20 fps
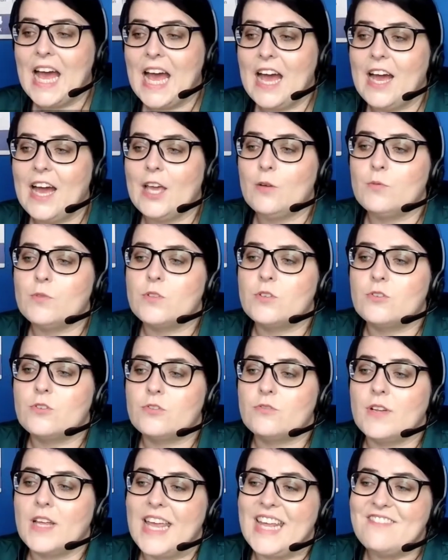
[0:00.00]
I would
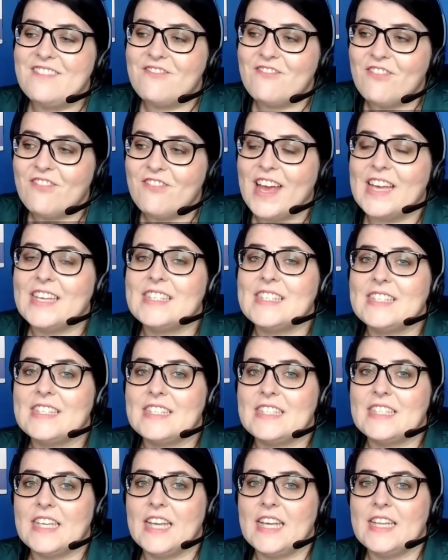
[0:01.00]

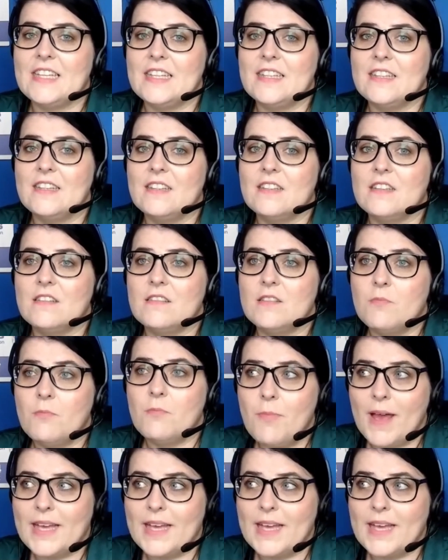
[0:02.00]
invest in the